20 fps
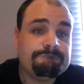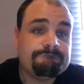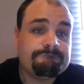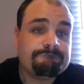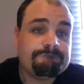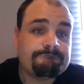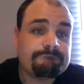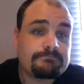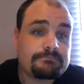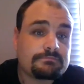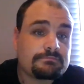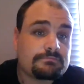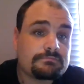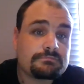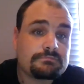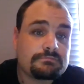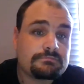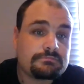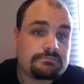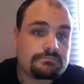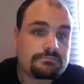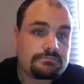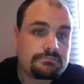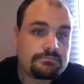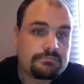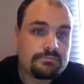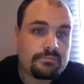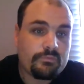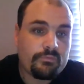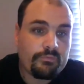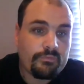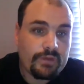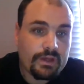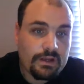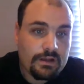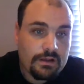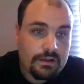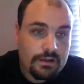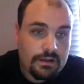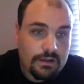
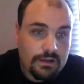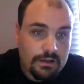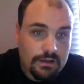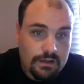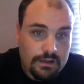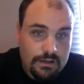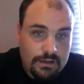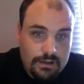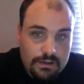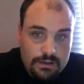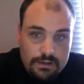(no one is talking)